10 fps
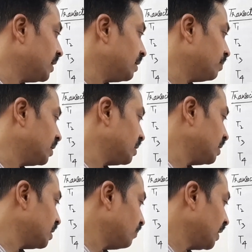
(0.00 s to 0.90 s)
and butter
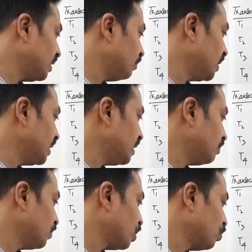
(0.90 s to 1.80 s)
divided by
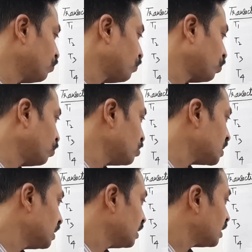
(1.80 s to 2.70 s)
number of rows
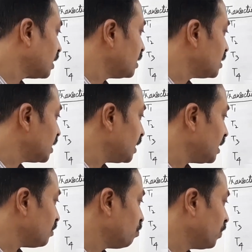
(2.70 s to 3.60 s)

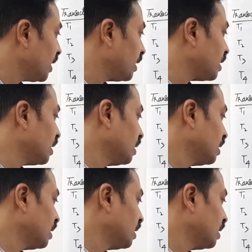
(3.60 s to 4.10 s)
containing milk